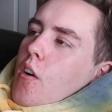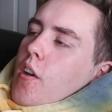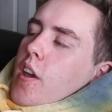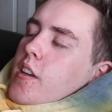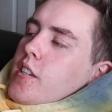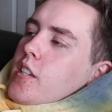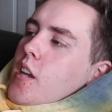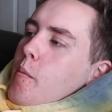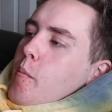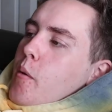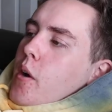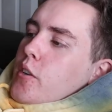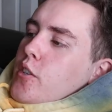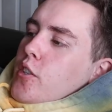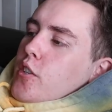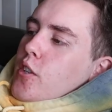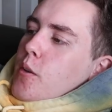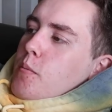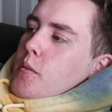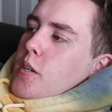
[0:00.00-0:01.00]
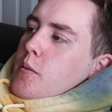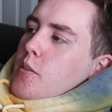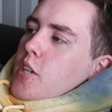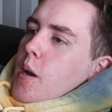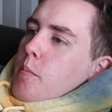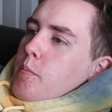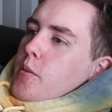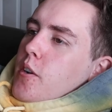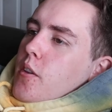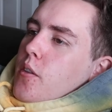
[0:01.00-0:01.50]
Okay, so I'm just up to
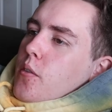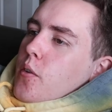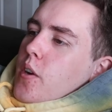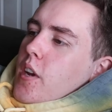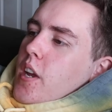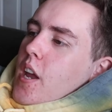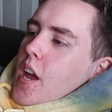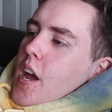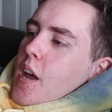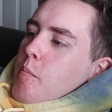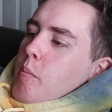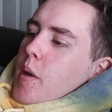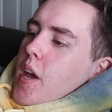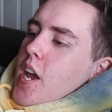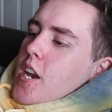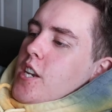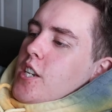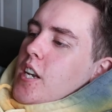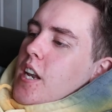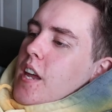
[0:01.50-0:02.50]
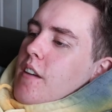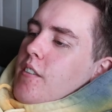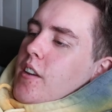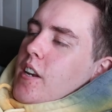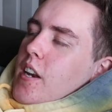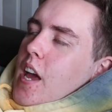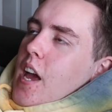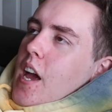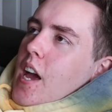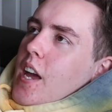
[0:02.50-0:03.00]
chapter 3 and page
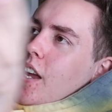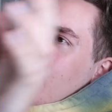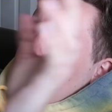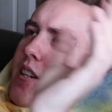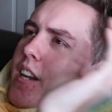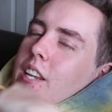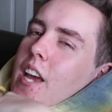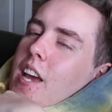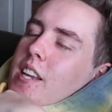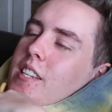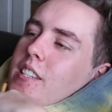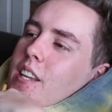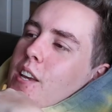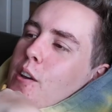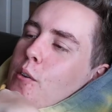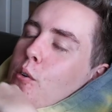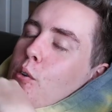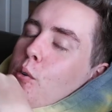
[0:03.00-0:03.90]
11 and Tessa,